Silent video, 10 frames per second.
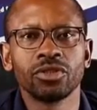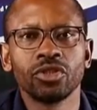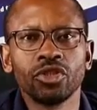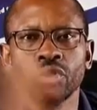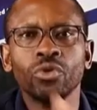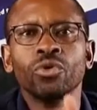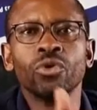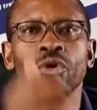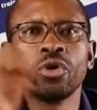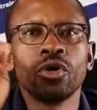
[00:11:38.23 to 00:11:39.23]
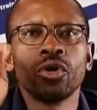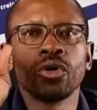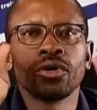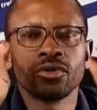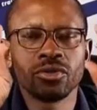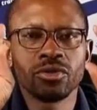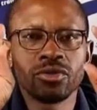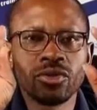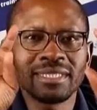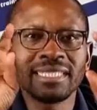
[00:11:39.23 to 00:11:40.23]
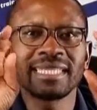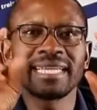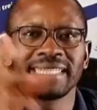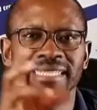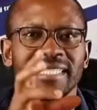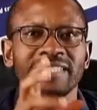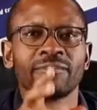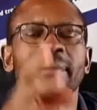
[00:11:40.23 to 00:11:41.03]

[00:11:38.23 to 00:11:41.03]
you not necessarily receive,